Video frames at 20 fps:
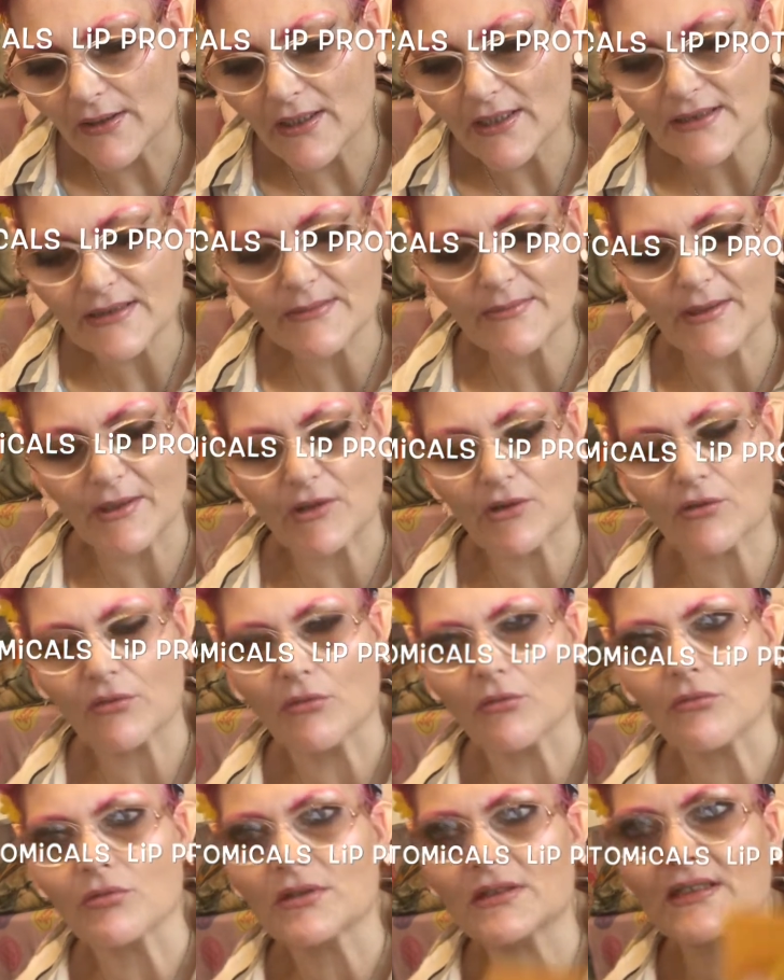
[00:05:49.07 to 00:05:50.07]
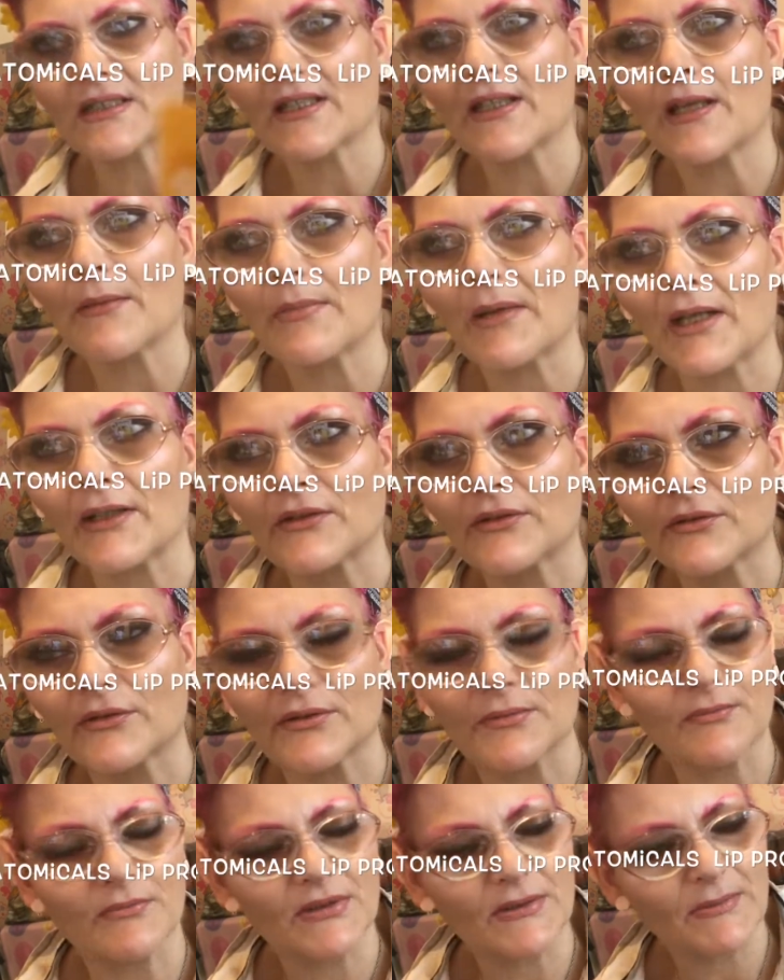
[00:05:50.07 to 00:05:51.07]
That's a bit cool to say that about
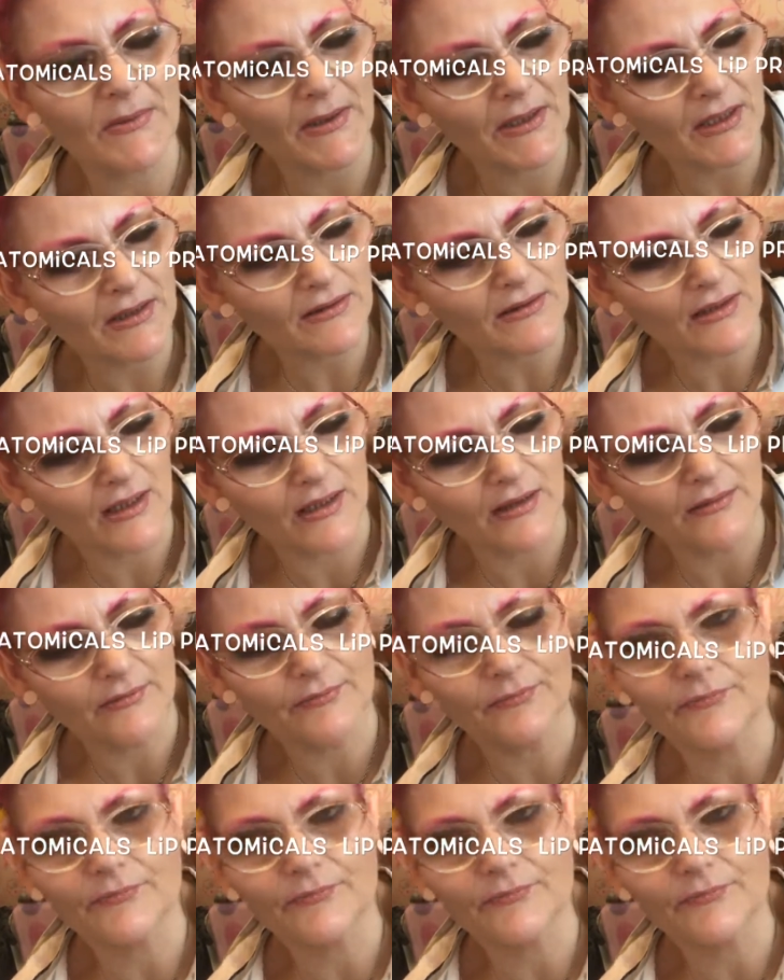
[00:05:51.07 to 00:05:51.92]
Grimsby, isn't that?